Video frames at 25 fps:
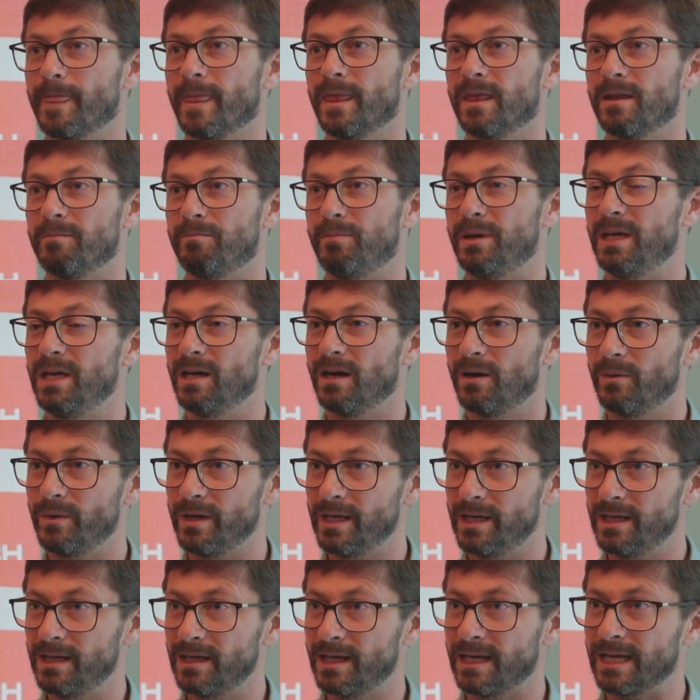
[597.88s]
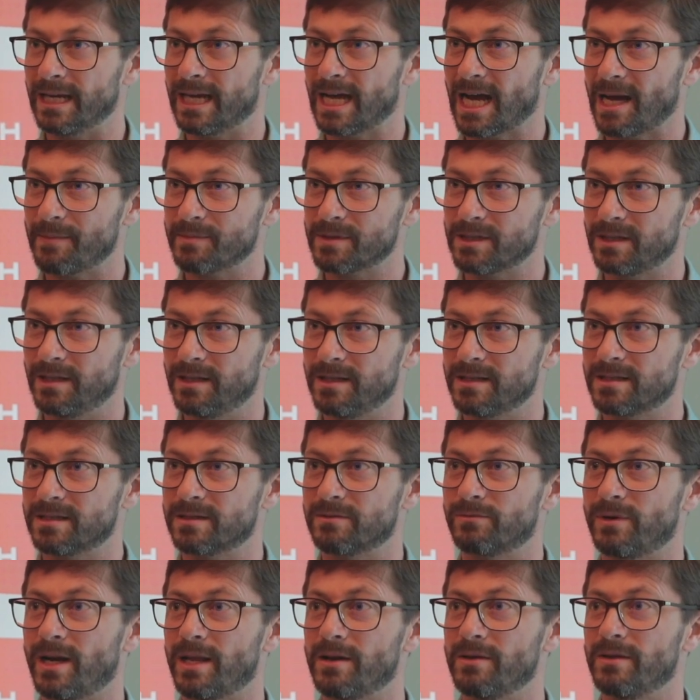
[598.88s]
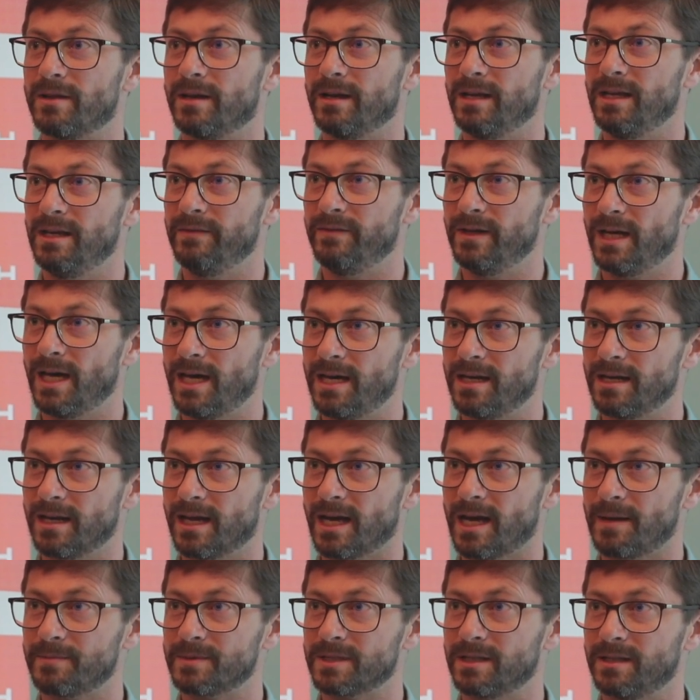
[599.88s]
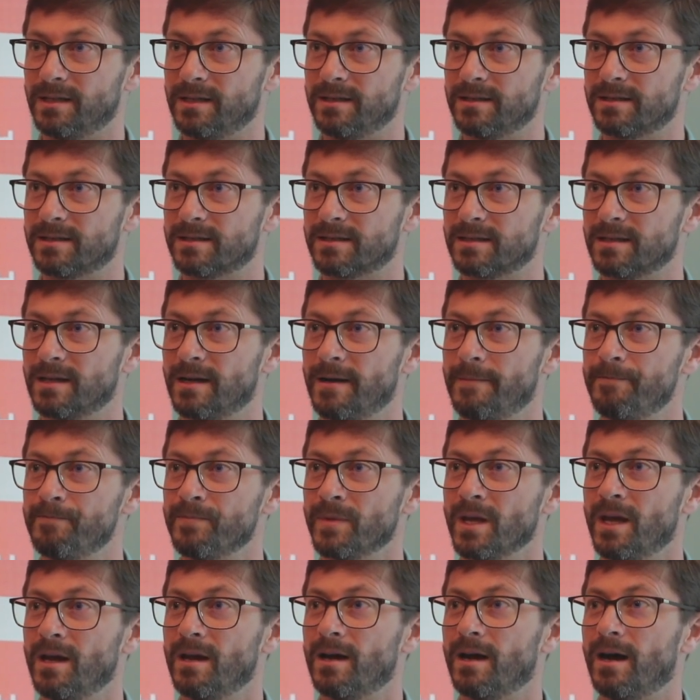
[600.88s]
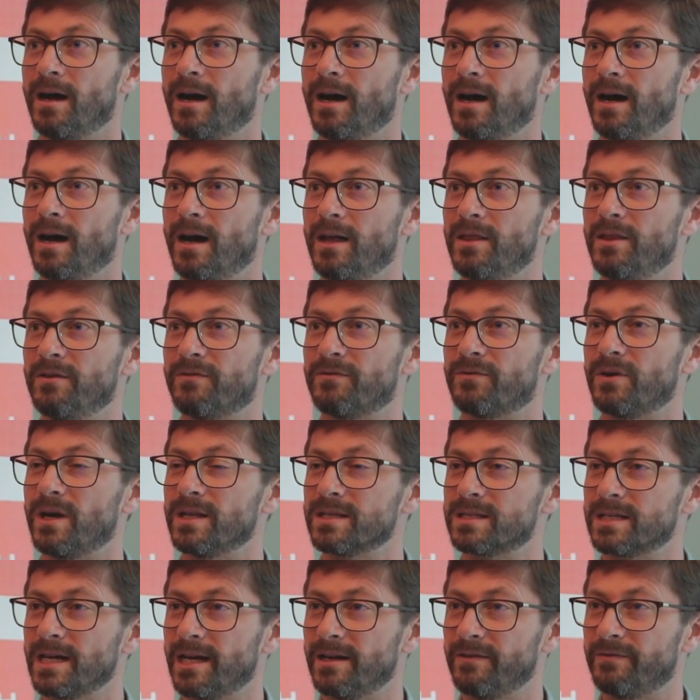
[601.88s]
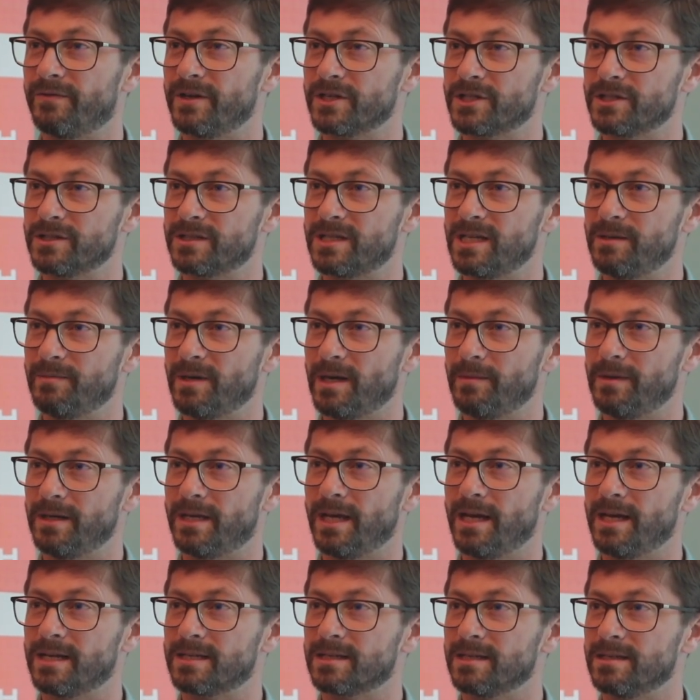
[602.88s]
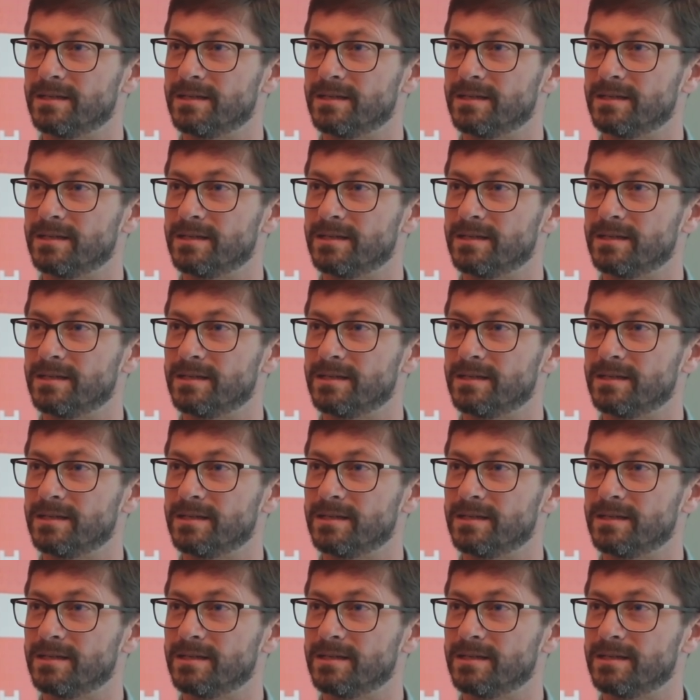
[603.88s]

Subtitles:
the PoE encapsulants rather than EVA encapsulants. The front side efficiency maybe takes a